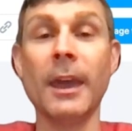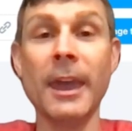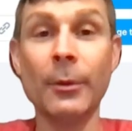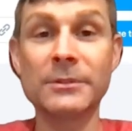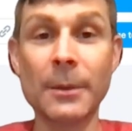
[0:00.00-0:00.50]

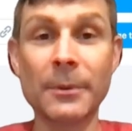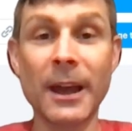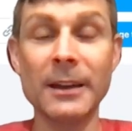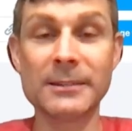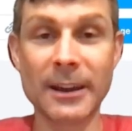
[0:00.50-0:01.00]
Hey, what's up,
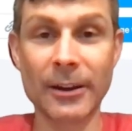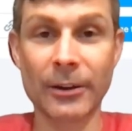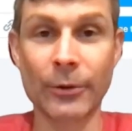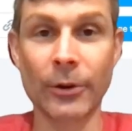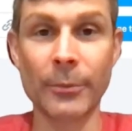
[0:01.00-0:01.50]
guys?
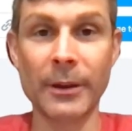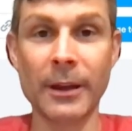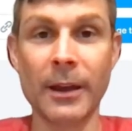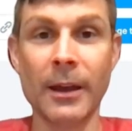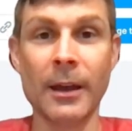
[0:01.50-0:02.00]
Derek Gorman.
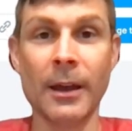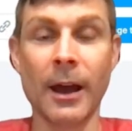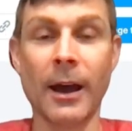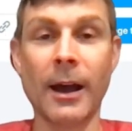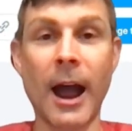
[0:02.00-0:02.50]

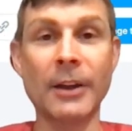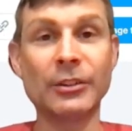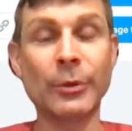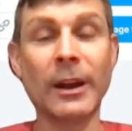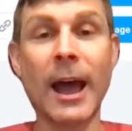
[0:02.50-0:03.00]
I
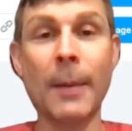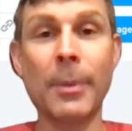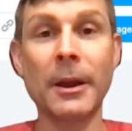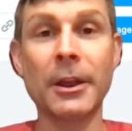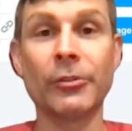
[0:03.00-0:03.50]
just wanted to hop
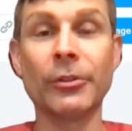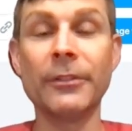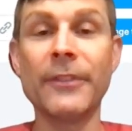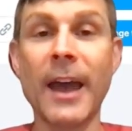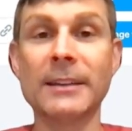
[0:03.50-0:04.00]
on here real
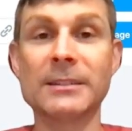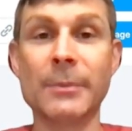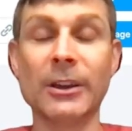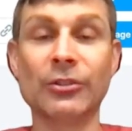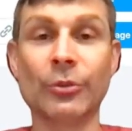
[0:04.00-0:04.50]
fast,
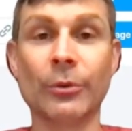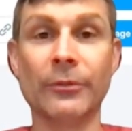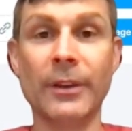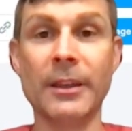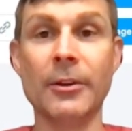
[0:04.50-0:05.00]
make a short
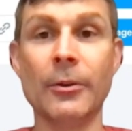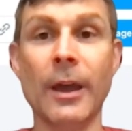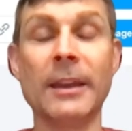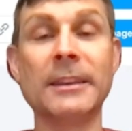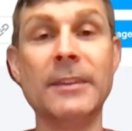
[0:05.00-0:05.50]
video,
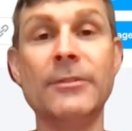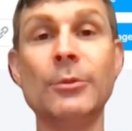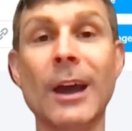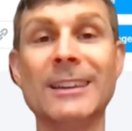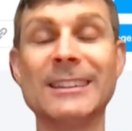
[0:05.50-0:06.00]
and give you
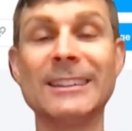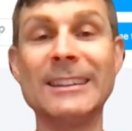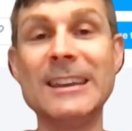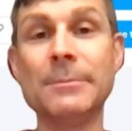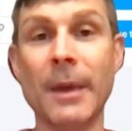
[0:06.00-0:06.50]
guys a
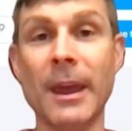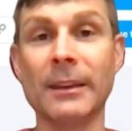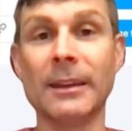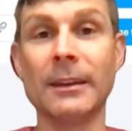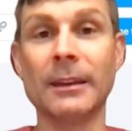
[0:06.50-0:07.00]
lead
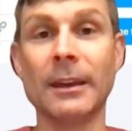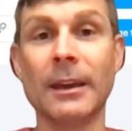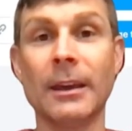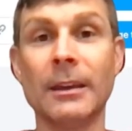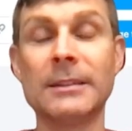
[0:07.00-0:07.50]
magnet
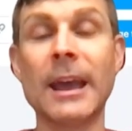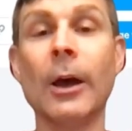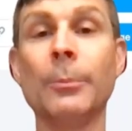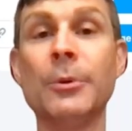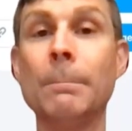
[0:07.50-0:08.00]
to
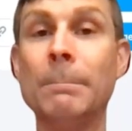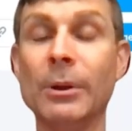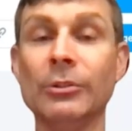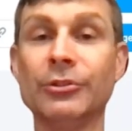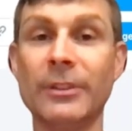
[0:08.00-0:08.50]
help you
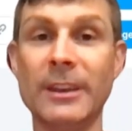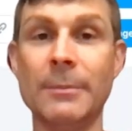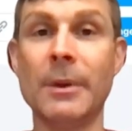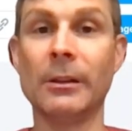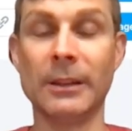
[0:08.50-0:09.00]
build your
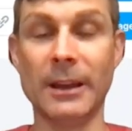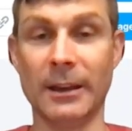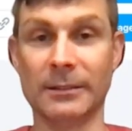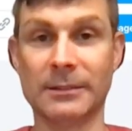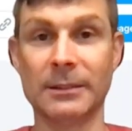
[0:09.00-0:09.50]
email
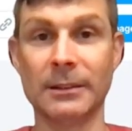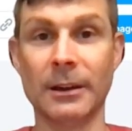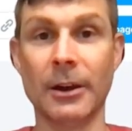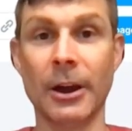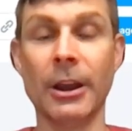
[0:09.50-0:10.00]
list.
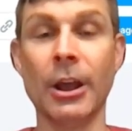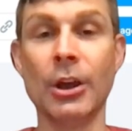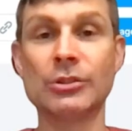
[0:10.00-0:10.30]
All right.